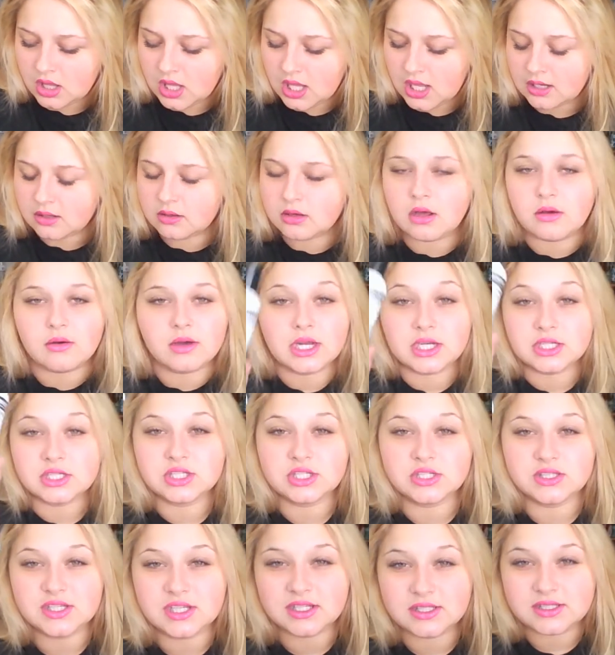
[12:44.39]
I don't know,
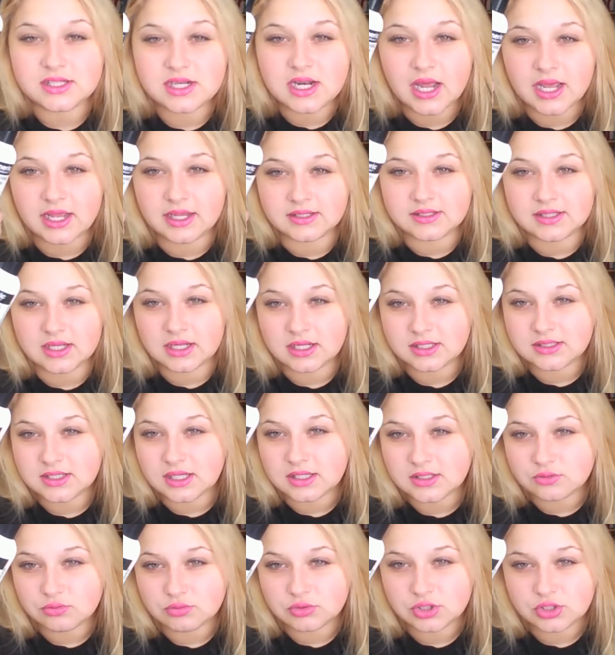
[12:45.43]
it's nice, and it
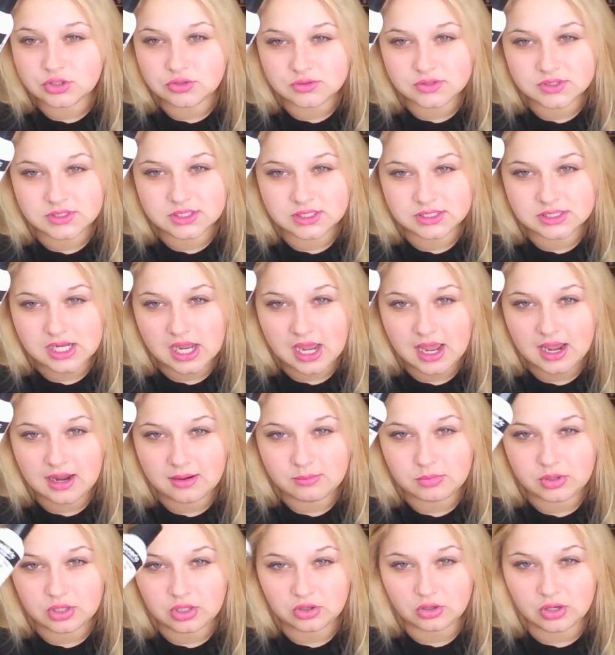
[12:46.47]
does reduce the
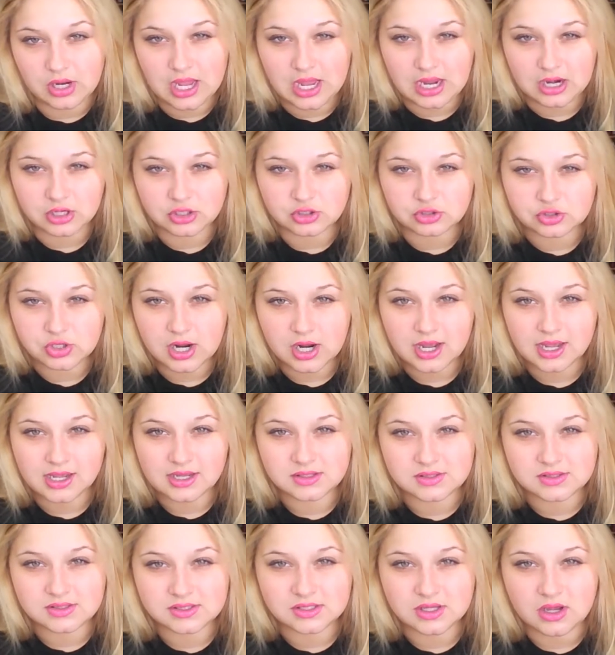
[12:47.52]
time that your hair
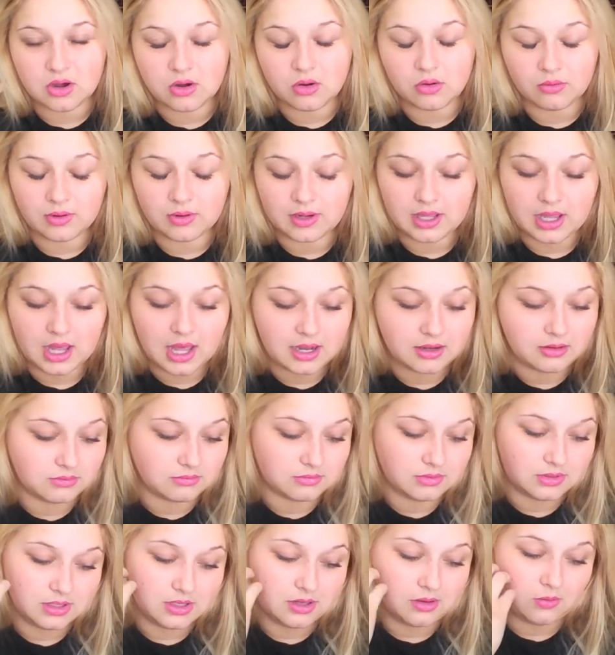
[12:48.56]
dries. So I
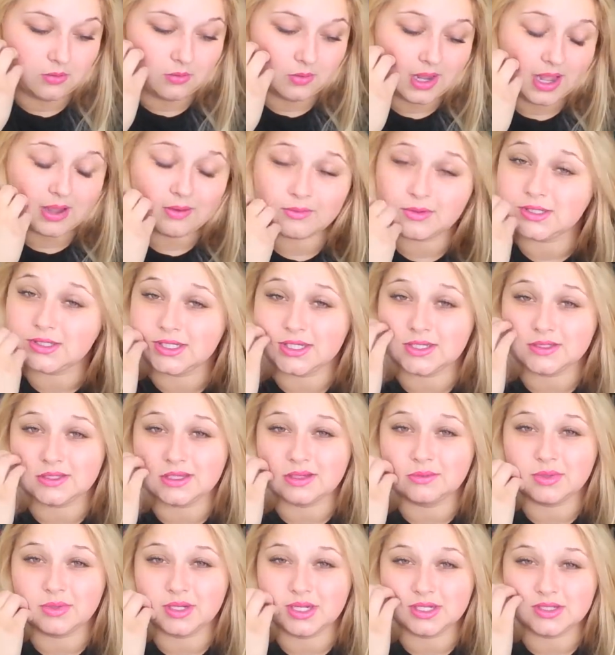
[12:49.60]
don't know how it does
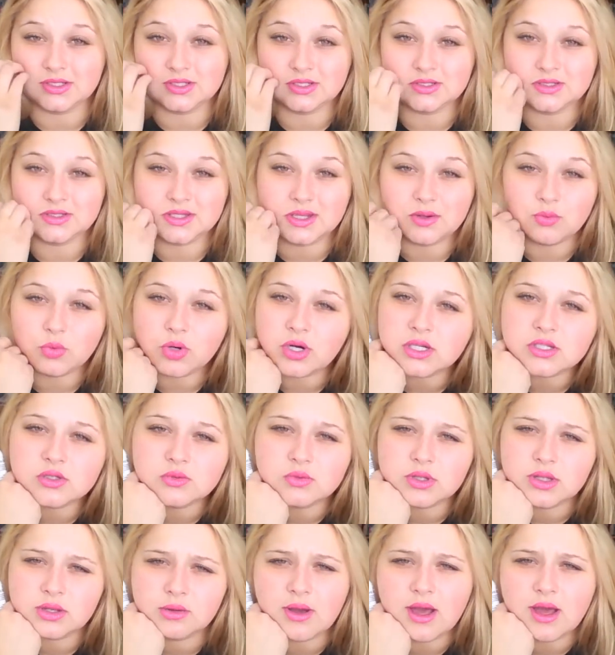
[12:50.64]
it, but it works
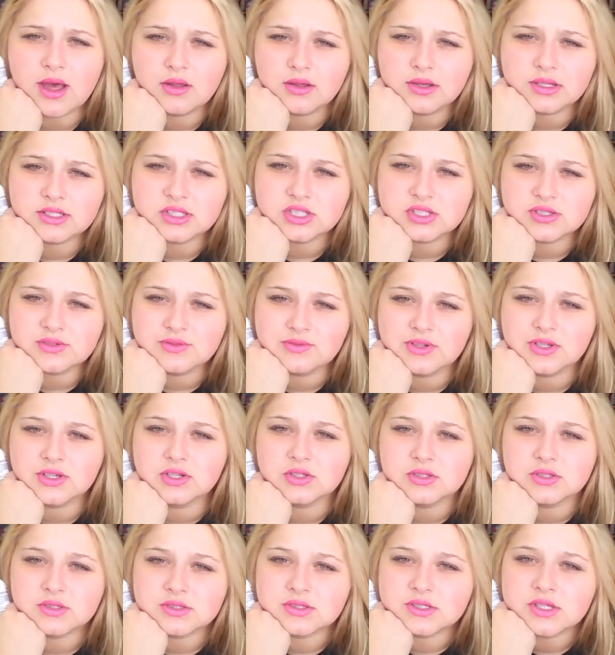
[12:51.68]
really well. It just
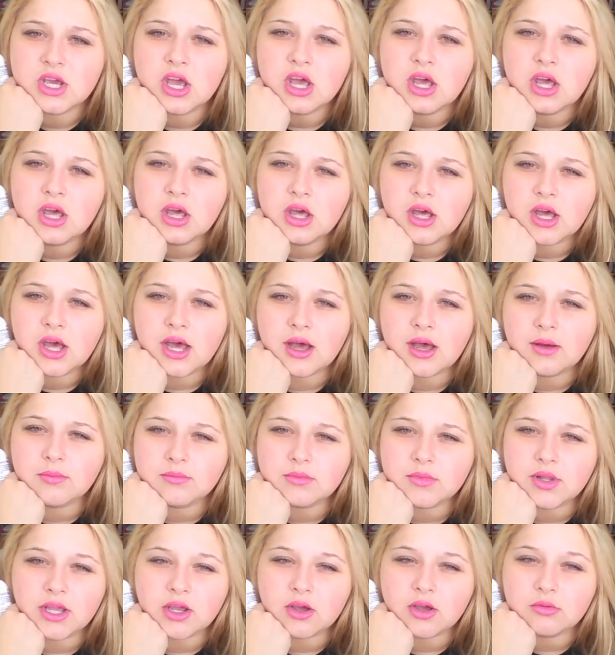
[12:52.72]
feels
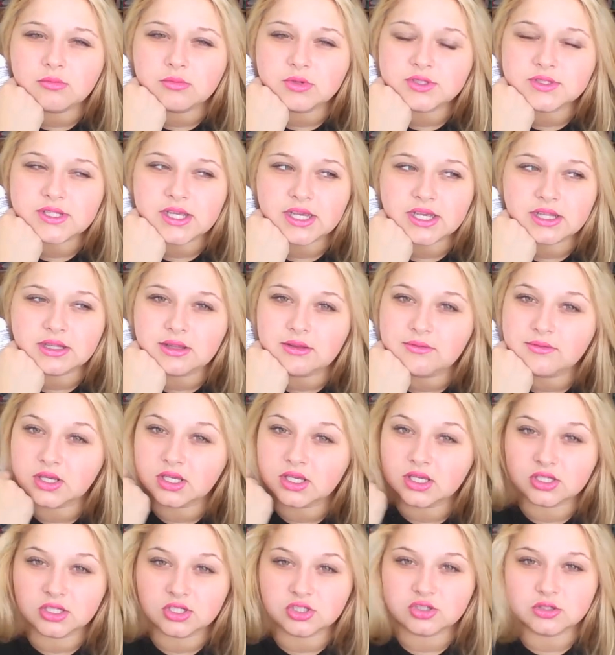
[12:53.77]
like almost like a leave-in
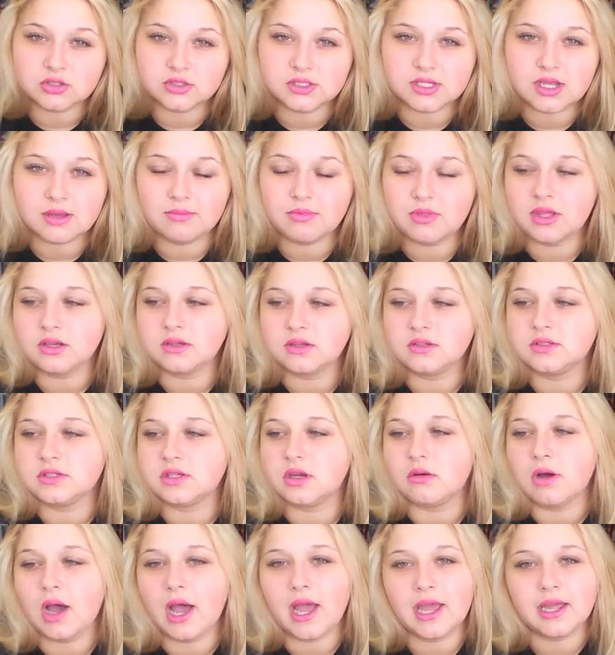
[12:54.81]
conditioner type thing.
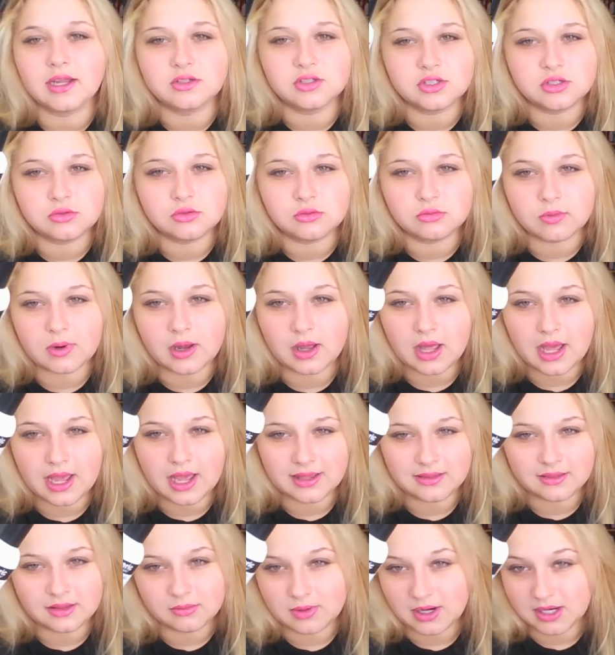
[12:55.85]
So I do
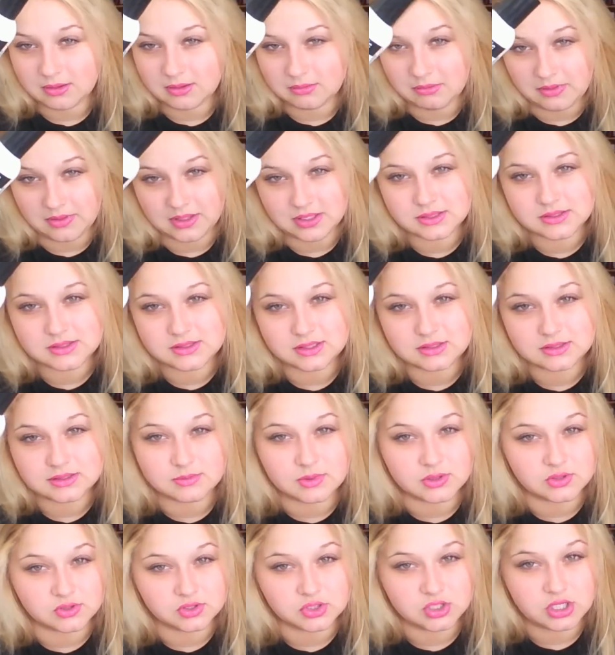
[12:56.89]
highly recommend this. It
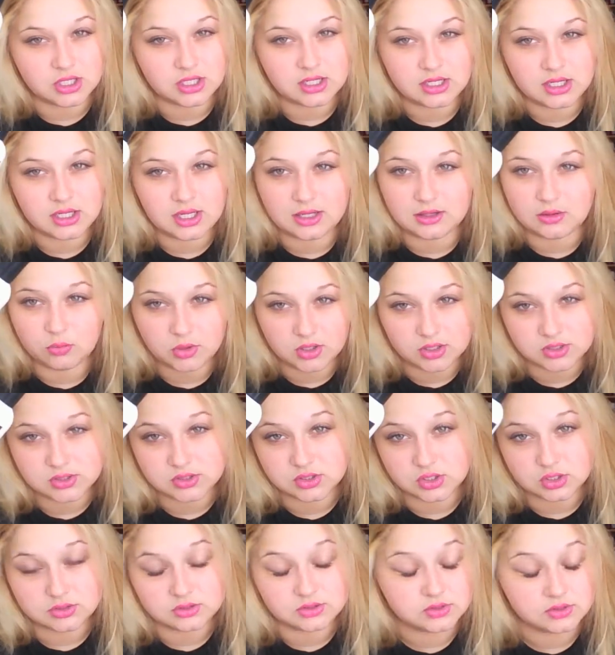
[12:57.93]
smells good and it works
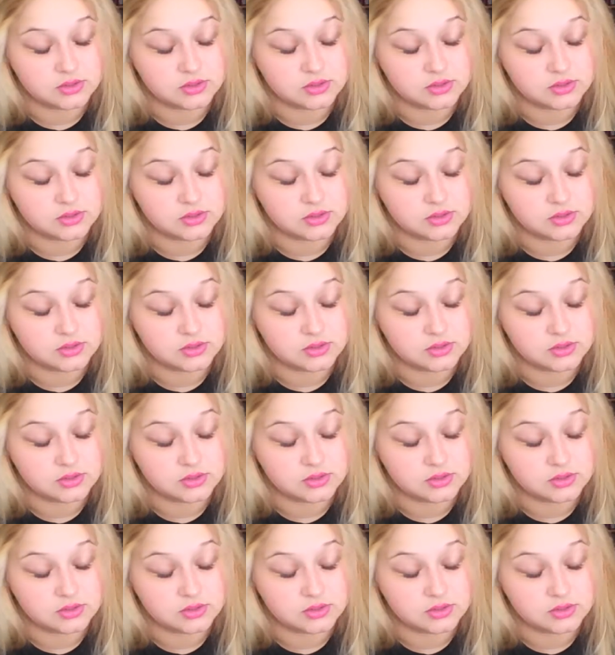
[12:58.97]
good.